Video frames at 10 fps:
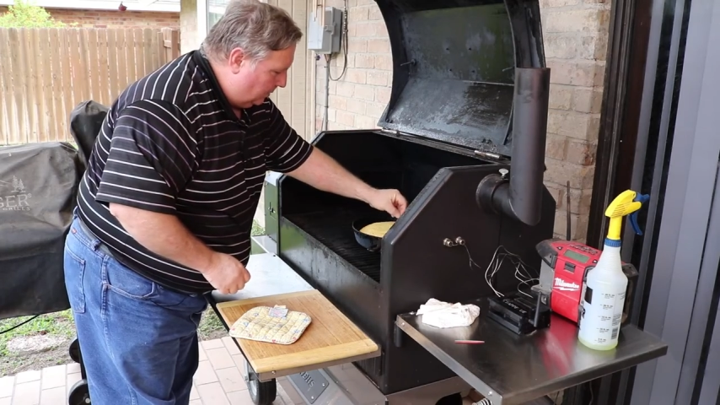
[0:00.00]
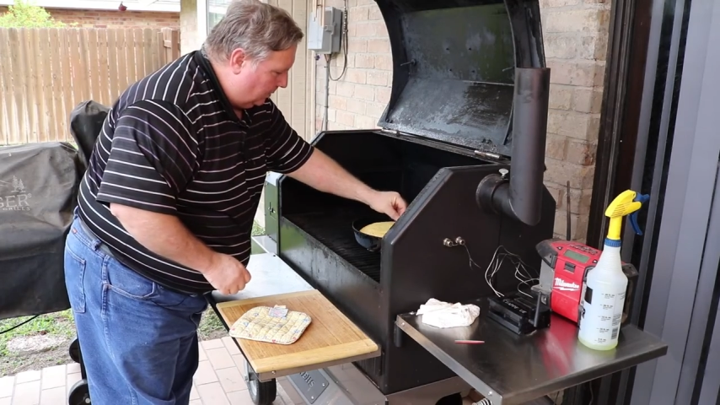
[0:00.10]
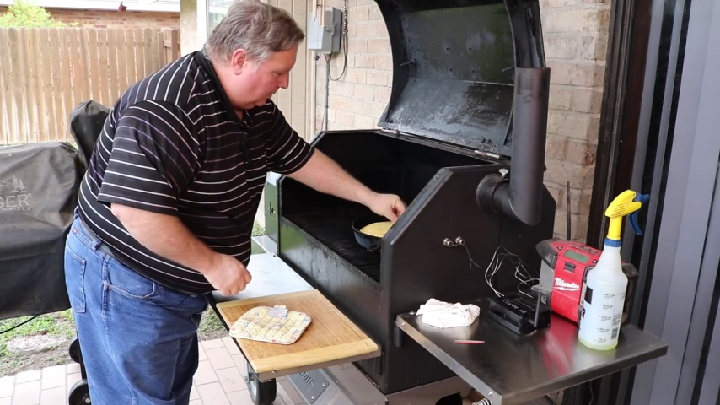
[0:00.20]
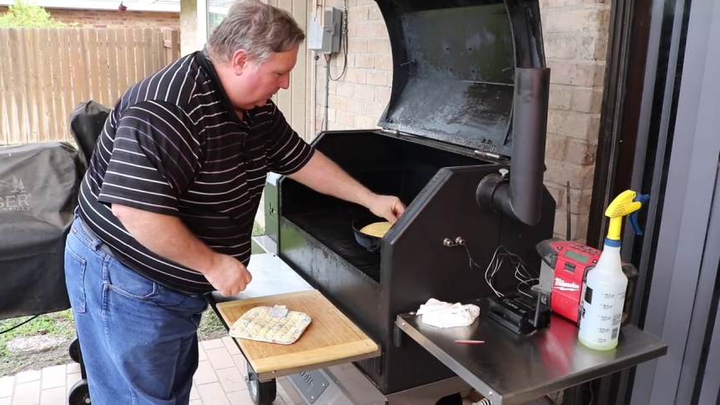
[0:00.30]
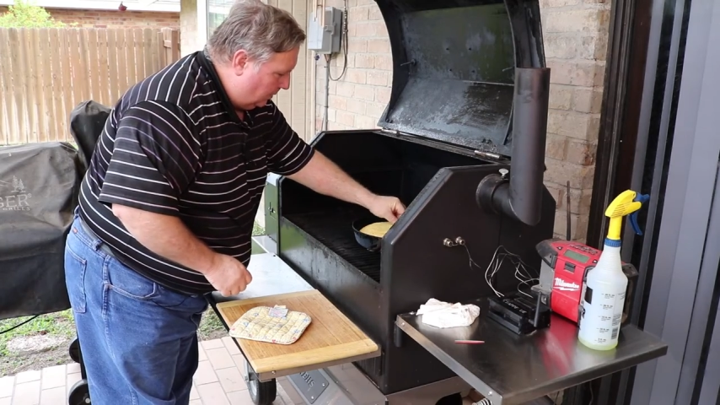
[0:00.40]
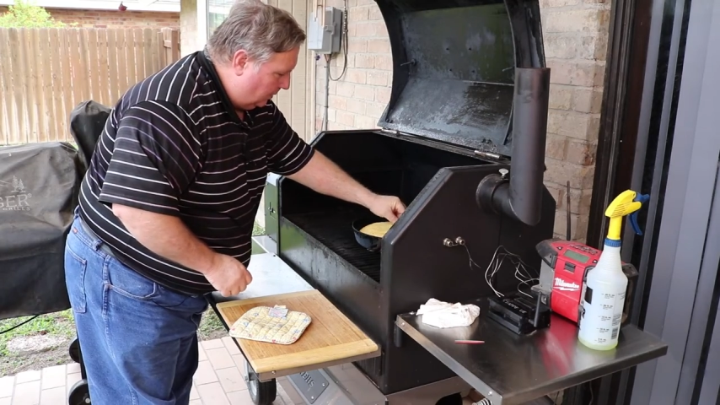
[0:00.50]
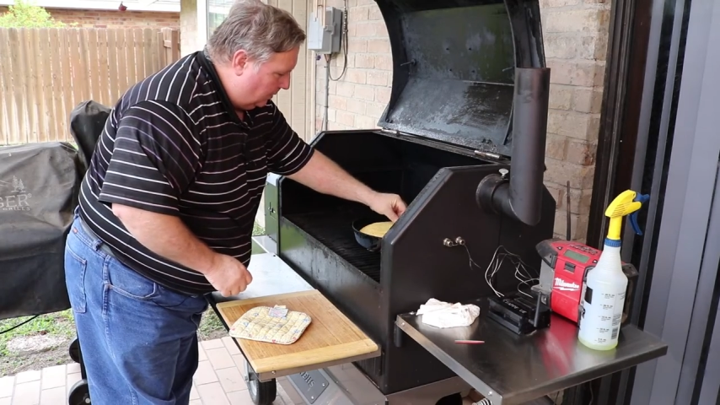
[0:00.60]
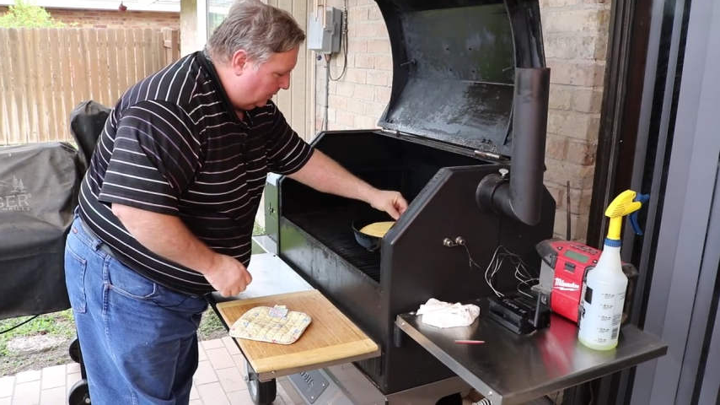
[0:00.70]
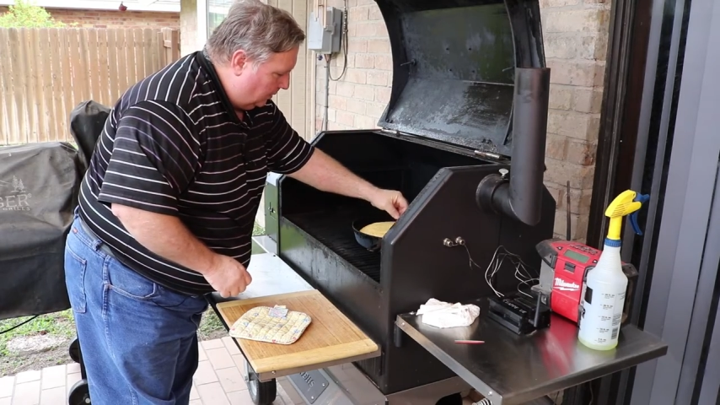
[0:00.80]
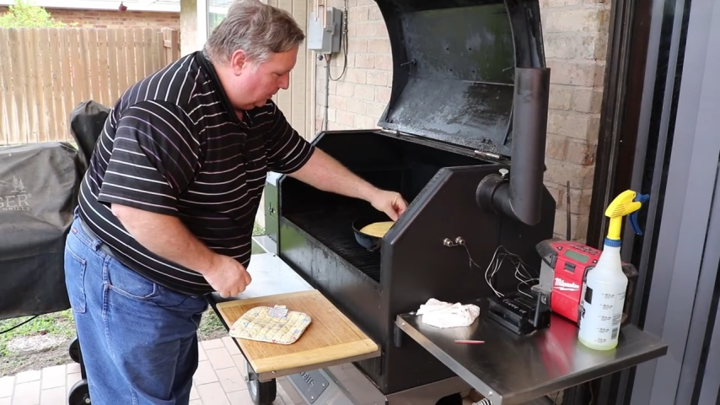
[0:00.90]

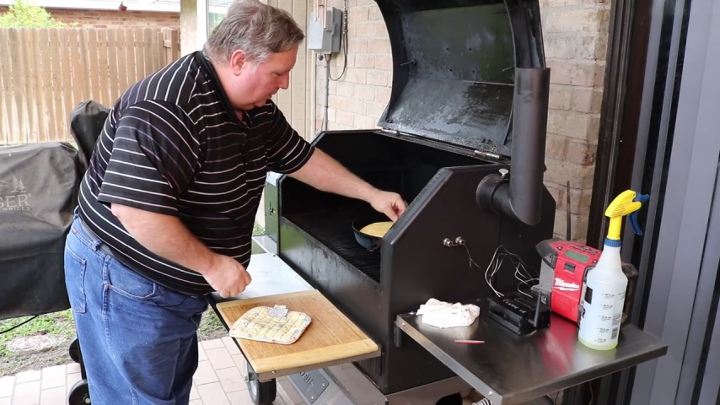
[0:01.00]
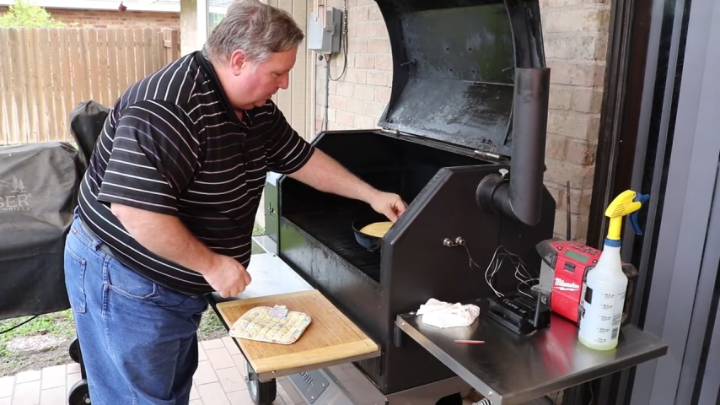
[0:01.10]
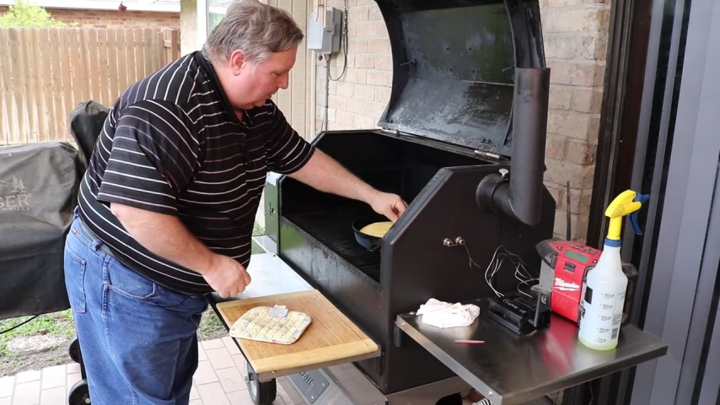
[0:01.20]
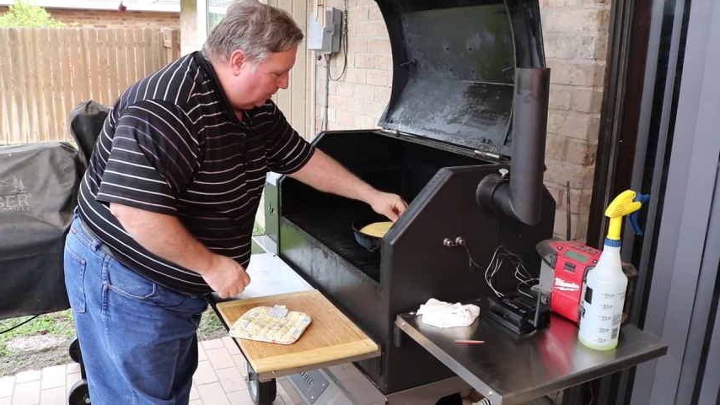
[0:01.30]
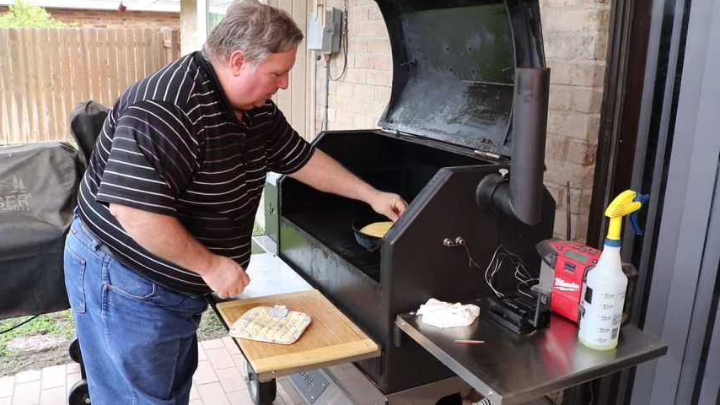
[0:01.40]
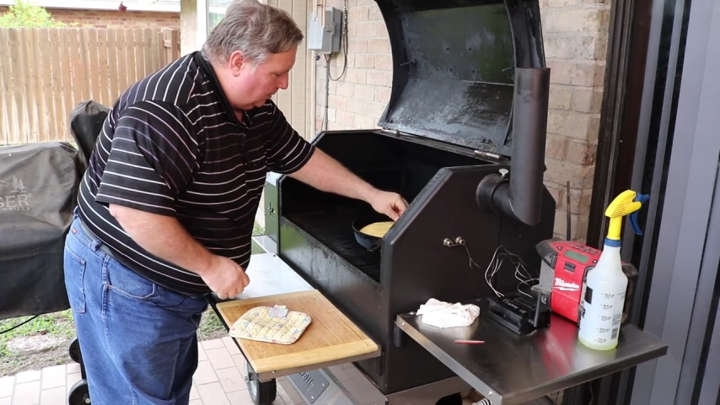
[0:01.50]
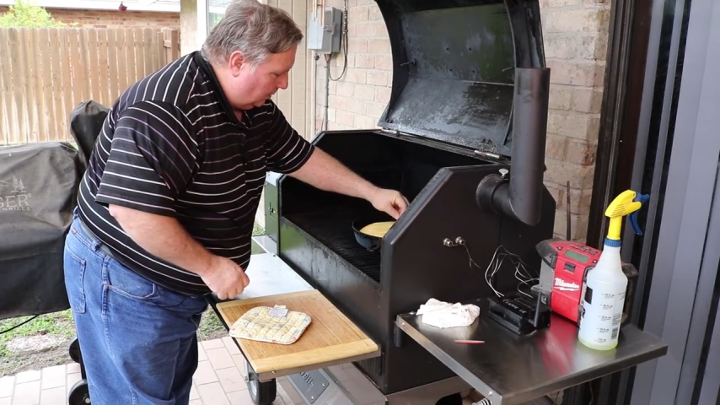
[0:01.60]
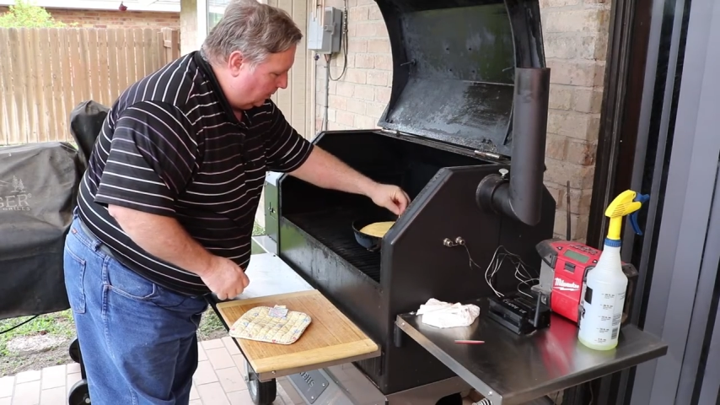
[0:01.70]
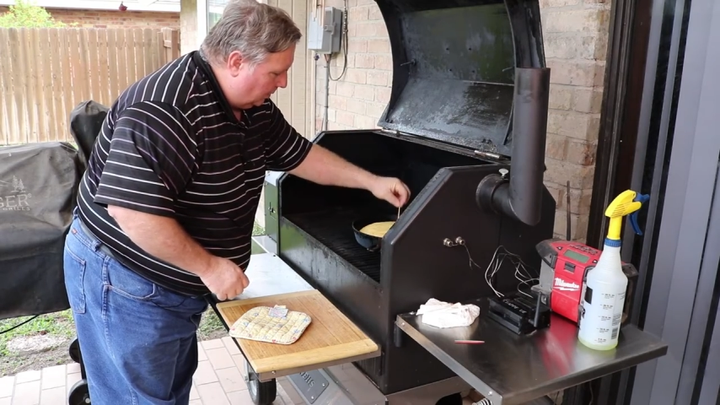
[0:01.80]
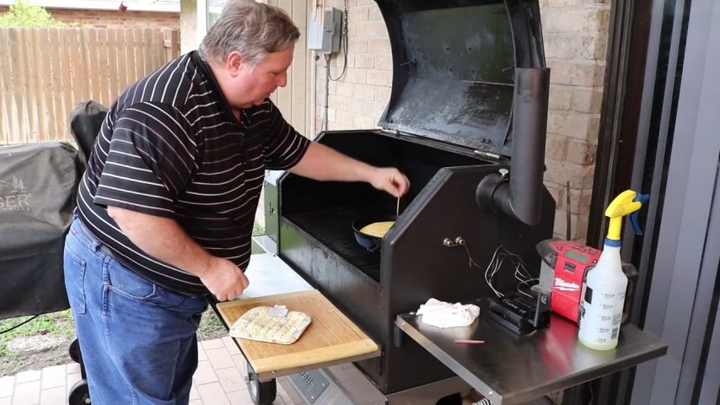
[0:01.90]

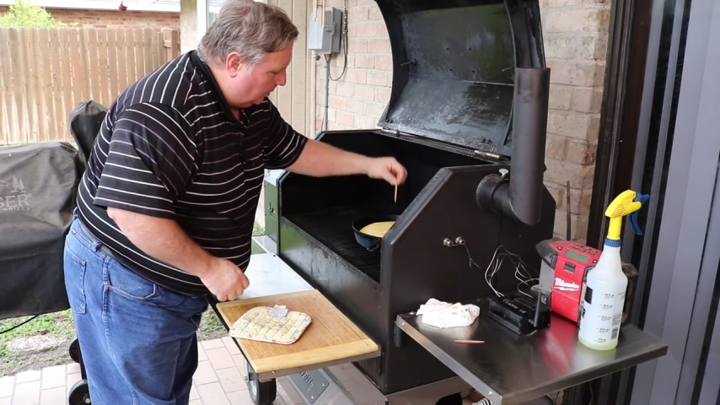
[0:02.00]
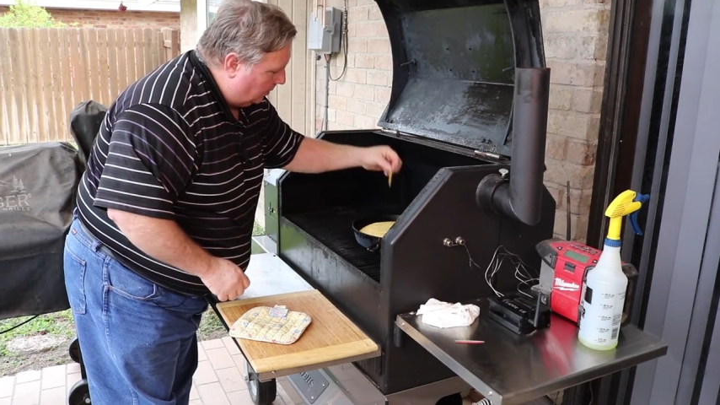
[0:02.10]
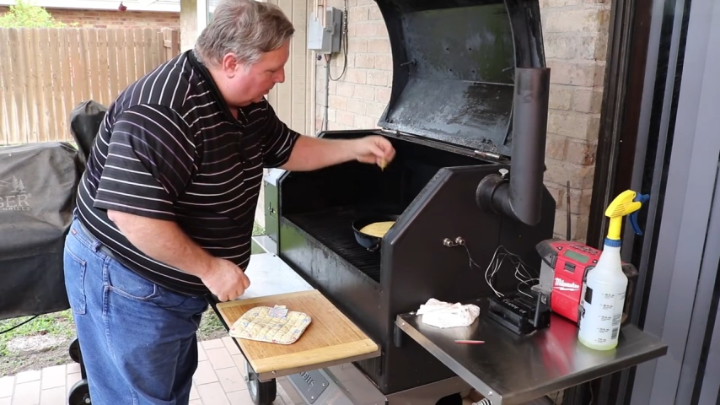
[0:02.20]
(silence)